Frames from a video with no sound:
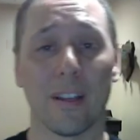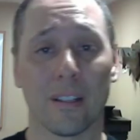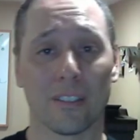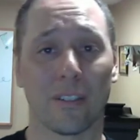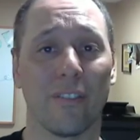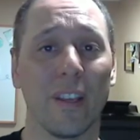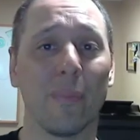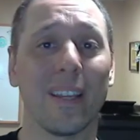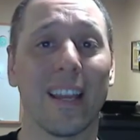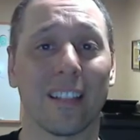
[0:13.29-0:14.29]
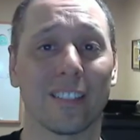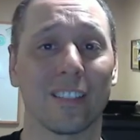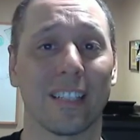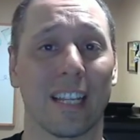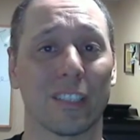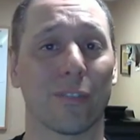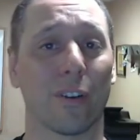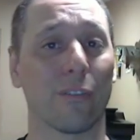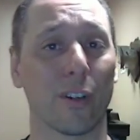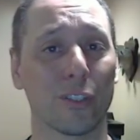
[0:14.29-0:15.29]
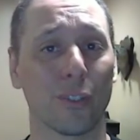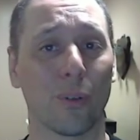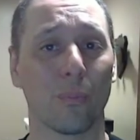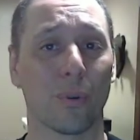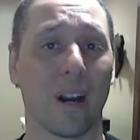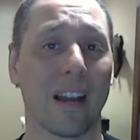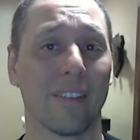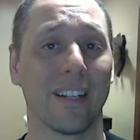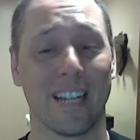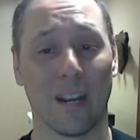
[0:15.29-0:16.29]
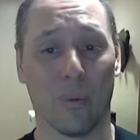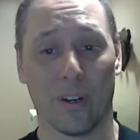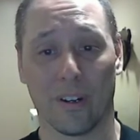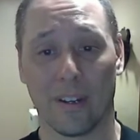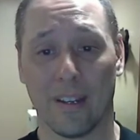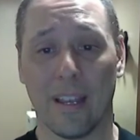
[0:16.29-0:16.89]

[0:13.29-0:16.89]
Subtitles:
So VPN stands for Virtual Private Network.